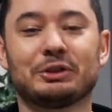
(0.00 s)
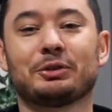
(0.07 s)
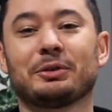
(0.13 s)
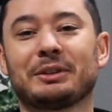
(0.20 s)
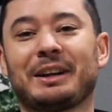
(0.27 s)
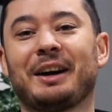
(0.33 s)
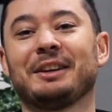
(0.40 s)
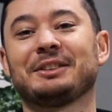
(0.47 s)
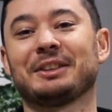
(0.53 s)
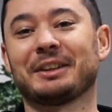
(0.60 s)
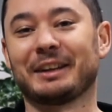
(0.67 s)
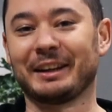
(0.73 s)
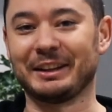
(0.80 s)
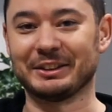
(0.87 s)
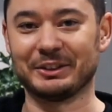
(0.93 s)
short answer
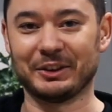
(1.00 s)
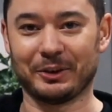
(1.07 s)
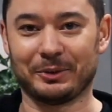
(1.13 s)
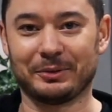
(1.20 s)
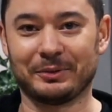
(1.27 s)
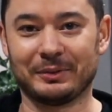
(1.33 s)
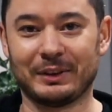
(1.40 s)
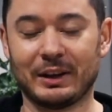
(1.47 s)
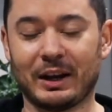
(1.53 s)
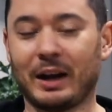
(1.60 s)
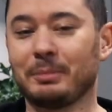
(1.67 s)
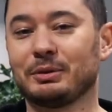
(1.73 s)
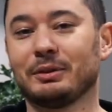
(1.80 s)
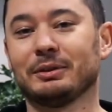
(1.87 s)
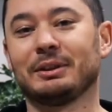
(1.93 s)
is no,
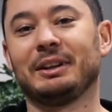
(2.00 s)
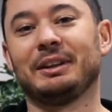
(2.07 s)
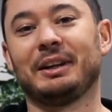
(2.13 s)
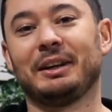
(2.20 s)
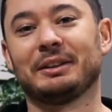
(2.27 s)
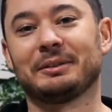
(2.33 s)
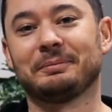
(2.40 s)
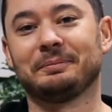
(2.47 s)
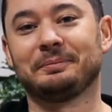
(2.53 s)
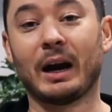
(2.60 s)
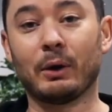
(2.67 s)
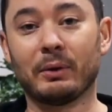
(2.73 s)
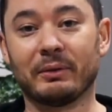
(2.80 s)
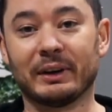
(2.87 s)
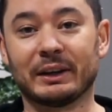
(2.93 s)
absolutely not.
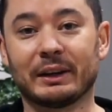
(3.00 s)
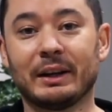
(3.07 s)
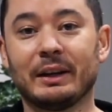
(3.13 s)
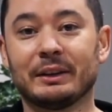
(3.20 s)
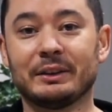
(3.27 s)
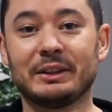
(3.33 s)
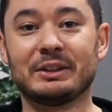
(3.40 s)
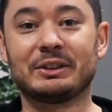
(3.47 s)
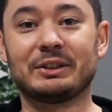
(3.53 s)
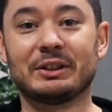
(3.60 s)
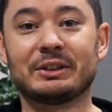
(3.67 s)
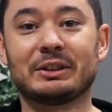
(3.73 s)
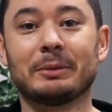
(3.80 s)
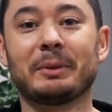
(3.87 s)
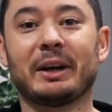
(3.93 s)
However, this
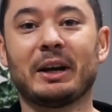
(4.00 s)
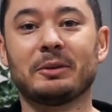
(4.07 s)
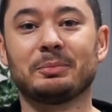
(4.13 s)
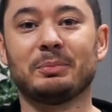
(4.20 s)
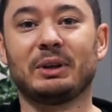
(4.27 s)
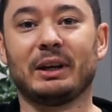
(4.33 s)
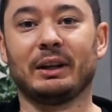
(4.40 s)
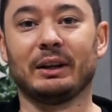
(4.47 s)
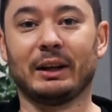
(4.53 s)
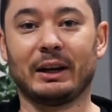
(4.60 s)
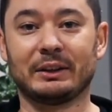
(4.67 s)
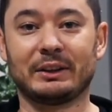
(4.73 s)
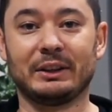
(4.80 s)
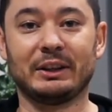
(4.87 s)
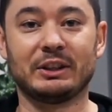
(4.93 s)
system helps me a
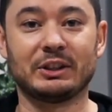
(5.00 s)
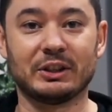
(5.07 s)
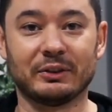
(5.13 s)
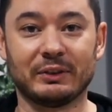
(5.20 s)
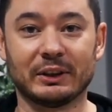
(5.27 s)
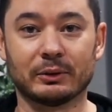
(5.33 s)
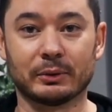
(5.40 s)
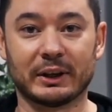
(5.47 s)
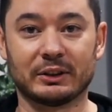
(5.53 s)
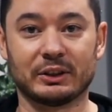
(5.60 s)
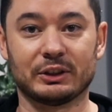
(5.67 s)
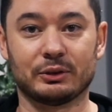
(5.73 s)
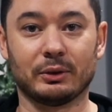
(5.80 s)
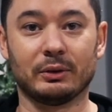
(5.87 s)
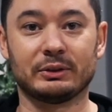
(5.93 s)
lot in achieving great
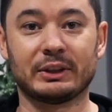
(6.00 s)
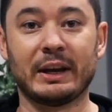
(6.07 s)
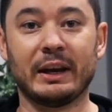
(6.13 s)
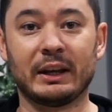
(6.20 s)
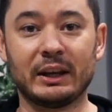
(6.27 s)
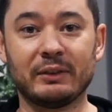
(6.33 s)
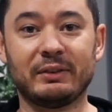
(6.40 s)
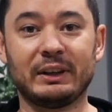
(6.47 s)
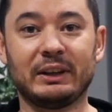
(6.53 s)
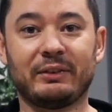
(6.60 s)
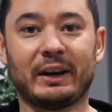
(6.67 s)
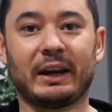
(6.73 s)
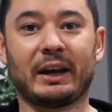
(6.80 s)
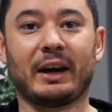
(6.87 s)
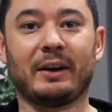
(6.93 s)
results, even if
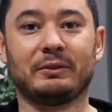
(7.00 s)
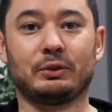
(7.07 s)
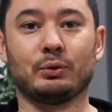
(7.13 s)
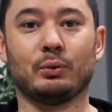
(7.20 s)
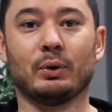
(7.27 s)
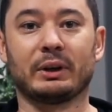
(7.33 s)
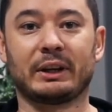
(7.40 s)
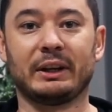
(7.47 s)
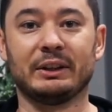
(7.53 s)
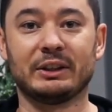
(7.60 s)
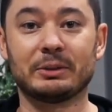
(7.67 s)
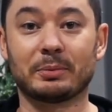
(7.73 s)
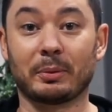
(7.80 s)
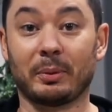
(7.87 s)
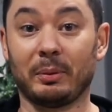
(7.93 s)
I have to work in this
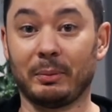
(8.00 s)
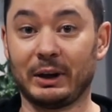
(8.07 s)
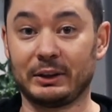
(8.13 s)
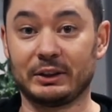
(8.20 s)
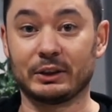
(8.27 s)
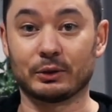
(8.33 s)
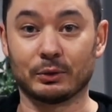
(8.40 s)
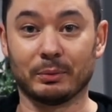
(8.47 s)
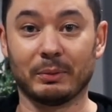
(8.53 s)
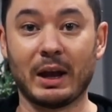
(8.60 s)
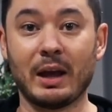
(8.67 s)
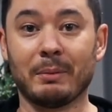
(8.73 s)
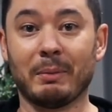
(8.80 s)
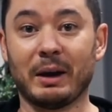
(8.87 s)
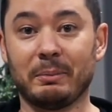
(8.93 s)
problematic room
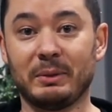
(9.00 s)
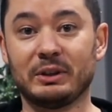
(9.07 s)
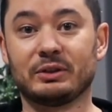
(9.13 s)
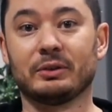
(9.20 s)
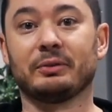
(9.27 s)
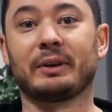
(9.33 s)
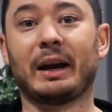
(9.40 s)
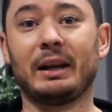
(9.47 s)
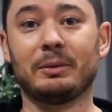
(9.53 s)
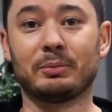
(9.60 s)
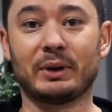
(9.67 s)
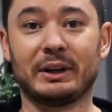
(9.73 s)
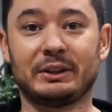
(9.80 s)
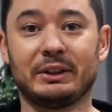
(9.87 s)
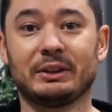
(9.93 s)
by means of
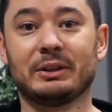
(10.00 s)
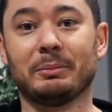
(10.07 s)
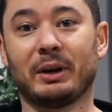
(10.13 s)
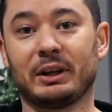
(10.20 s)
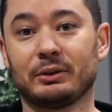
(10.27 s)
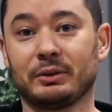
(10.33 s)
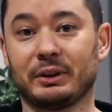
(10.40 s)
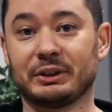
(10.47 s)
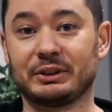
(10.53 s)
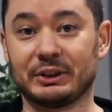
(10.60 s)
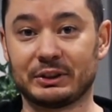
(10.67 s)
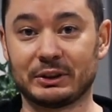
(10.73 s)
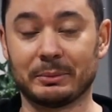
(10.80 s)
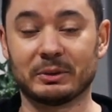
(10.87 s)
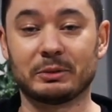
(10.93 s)
calibrating the monitoring
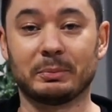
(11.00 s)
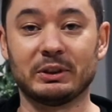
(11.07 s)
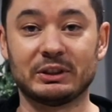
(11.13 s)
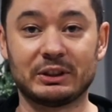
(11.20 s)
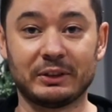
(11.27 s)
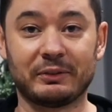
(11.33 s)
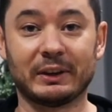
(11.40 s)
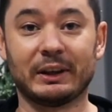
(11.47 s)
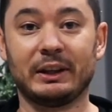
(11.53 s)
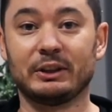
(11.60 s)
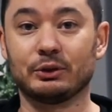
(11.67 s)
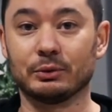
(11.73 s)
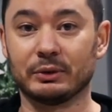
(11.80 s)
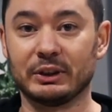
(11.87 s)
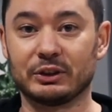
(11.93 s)
system specifically
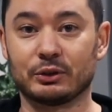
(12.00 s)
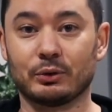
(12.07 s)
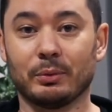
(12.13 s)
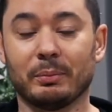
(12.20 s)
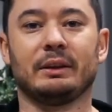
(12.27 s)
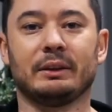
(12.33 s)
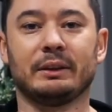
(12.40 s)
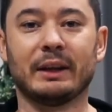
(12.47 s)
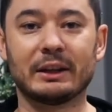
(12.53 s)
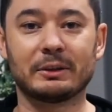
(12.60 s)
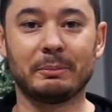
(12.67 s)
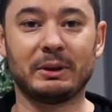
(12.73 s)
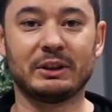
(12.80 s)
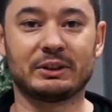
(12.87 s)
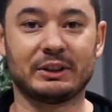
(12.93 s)
to this room. That
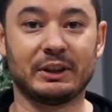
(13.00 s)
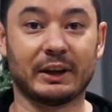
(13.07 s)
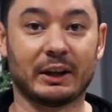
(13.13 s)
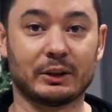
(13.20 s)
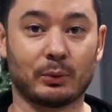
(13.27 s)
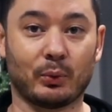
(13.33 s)
means, in other